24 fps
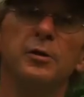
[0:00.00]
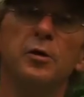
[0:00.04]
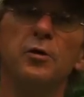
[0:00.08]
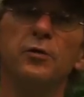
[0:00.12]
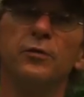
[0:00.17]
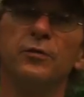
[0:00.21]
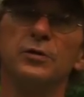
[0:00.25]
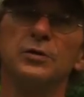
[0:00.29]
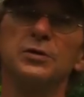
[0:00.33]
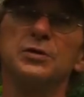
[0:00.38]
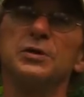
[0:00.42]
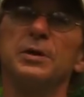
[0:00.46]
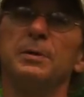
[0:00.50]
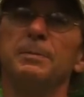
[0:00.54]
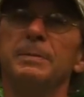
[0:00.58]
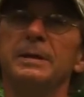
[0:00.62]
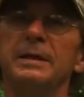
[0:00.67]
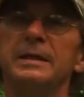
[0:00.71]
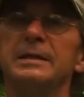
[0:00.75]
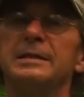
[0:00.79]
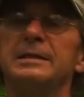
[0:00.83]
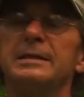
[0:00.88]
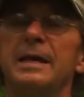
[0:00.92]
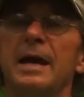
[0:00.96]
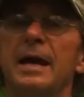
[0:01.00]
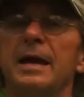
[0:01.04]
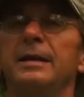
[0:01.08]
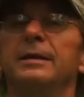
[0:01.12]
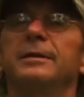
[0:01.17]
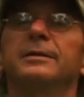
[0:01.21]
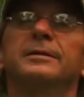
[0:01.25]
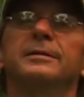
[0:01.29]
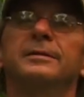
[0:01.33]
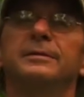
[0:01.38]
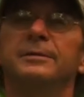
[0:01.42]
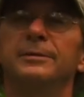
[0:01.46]
over somebody's
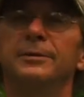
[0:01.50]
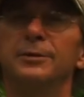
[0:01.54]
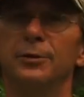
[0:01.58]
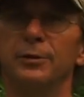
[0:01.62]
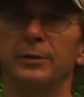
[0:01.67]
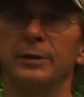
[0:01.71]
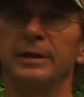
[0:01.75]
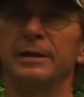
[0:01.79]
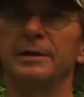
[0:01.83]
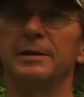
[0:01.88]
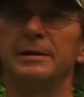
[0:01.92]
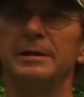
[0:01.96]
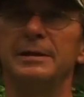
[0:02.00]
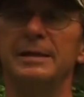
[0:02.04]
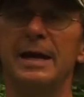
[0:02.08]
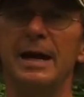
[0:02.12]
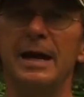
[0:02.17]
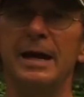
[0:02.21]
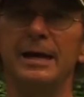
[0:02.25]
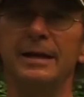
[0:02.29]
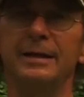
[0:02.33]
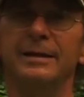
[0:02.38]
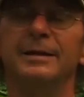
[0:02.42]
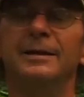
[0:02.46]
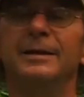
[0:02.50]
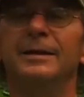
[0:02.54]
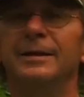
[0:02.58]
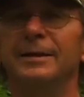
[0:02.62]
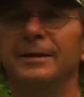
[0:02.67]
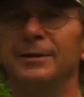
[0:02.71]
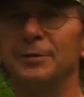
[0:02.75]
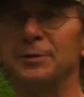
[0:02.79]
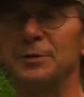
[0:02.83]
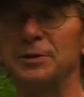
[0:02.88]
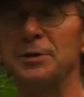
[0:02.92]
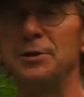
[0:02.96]
tent during the day.
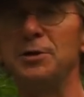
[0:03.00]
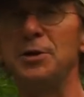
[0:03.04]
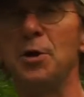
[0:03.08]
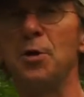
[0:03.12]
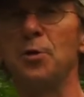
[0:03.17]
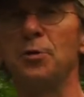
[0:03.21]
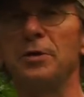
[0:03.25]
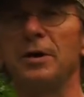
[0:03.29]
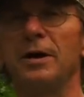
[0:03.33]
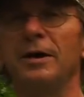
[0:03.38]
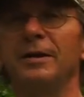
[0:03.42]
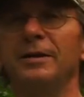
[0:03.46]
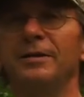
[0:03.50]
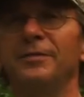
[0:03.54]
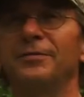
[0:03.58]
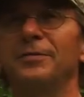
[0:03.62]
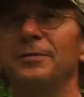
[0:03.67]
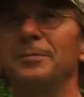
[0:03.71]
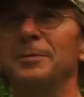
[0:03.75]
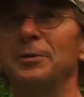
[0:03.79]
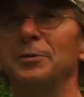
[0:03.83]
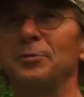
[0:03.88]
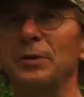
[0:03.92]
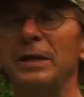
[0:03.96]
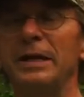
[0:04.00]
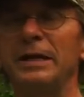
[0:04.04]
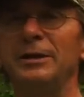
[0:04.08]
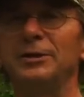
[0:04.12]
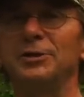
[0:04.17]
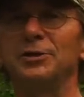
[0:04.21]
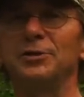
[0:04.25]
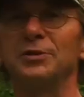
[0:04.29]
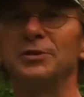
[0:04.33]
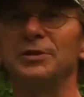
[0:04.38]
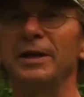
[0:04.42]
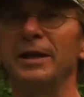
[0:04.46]
There was a note on it from the
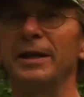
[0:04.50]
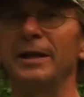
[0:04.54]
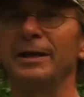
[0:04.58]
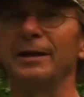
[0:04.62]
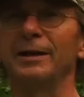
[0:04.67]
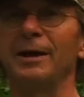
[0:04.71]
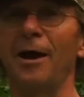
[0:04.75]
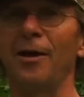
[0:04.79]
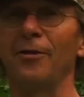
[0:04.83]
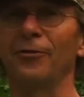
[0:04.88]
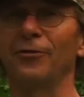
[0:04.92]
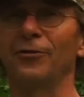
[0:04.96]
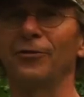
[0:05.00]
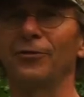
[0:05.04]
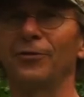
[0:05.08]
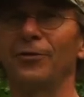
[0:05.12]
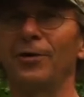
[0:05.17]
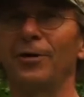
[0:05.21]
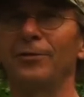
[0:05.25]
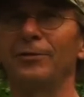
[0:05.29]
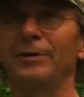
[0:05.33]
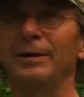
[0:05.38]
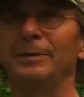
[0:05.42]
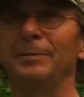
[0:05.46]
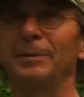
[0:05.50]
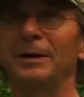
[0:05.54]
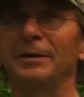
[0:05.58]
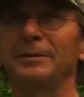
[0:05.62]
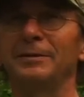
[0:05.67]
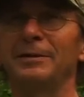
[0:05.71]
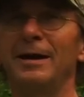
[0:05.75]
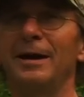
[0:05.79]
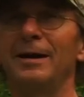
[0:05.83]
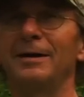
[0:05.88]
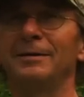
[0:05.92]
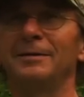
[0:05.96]
ranger saying, "Sorry
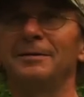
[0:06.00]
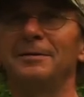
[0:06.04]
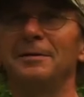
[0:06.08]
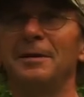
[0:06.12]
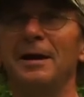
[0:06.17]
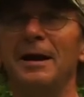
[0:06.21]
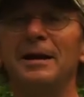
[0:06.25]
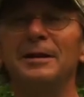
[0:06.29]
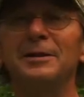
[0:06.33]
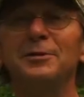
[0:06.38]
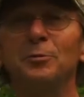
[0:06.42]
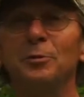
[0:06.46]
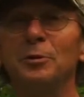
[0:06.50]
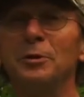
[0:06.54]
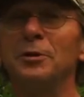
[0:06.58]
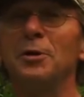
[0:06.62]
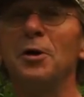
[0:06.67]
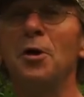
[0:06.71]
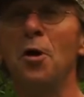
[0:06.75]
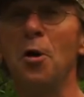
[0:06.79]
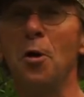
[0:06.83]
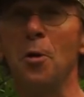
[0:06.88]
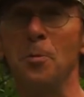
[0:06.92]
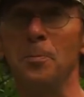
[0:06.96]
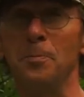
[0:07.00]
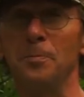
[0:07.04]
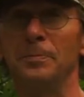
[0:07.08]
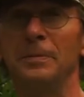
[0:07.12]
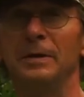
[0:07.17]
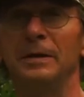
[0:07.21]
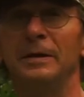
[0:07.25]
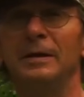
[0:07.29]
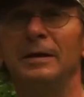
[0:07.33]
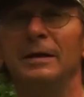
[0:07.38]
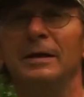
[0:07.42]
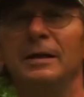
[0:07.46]
about that, glad you weren't home."
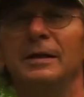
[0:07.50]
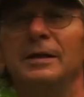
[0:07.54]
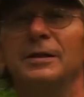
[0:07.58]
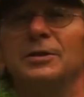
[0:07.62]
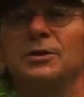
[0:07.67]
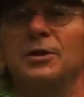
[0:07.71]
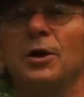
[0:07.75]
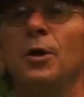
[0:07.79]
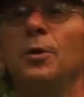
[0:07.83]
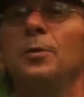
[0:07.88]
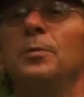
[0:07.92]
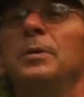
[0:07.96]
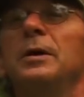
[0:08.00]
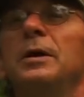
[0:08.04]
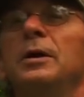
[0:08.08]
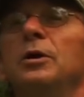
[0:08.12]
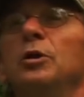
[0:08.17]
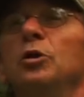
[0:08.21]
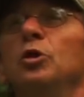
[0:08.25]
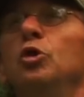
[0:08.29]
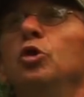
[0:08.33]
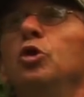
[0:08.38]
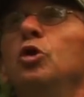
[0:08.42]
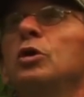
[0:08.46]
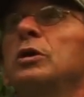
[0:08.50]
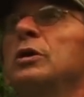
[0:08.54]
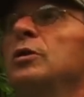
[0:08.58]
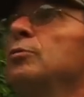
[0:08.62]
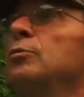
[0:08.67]
So look